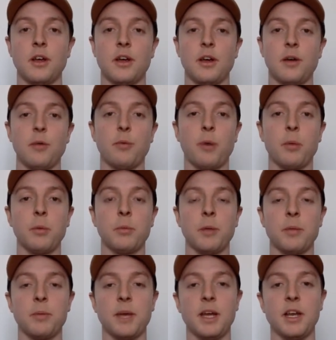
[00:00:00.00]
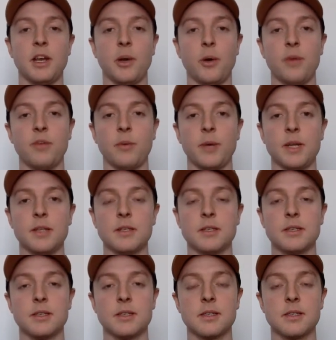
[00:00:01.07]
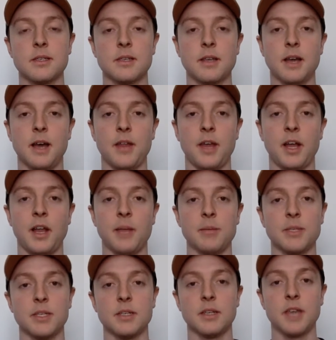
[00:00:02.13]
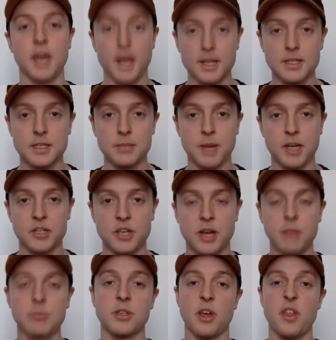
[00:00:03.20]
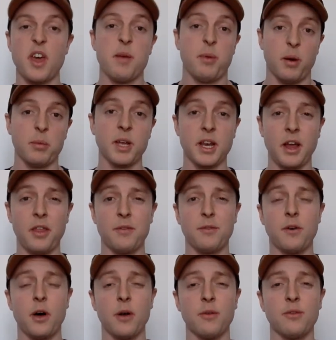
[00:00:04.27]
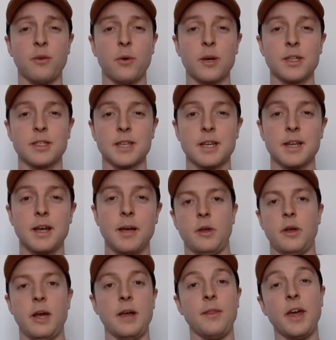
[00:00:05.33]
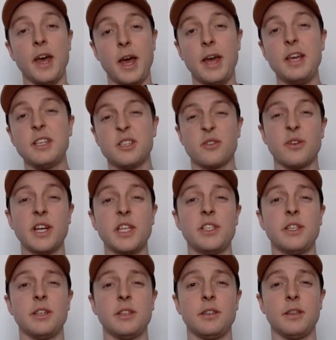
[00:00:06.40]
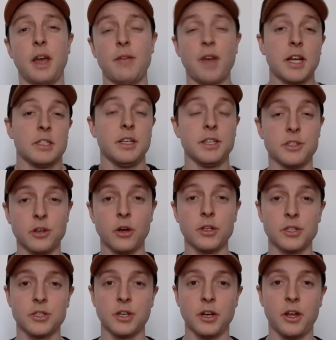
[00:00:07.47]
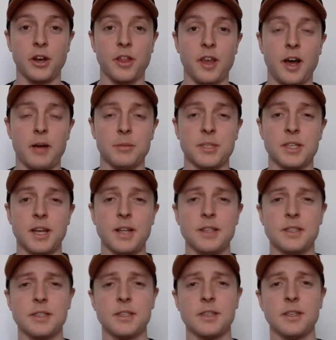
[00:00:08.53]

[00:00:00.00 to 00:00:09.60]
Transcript: will probably beat whoever wins the Clemson-Kansas matchup. So they're probably another Final 4 contender. And the East region, they've actually dodged a lot of the upsets.